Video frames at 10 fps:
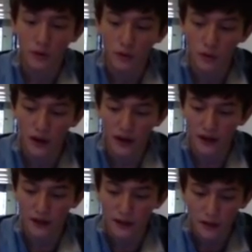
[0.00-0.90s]
who
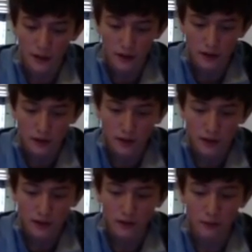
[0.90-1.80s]
had
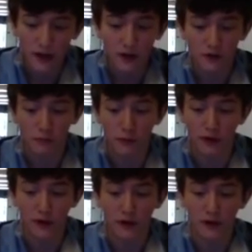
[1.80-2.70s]
Spanish
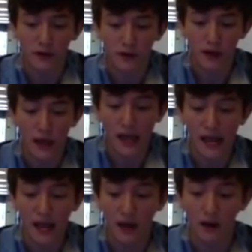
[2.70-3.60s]
blood
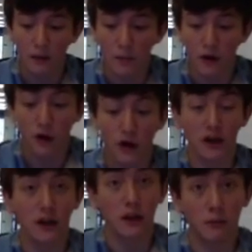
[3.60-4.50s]
and American
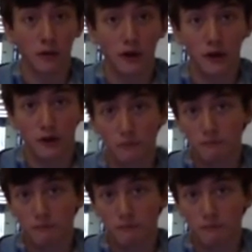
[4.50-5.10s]
Indian blood.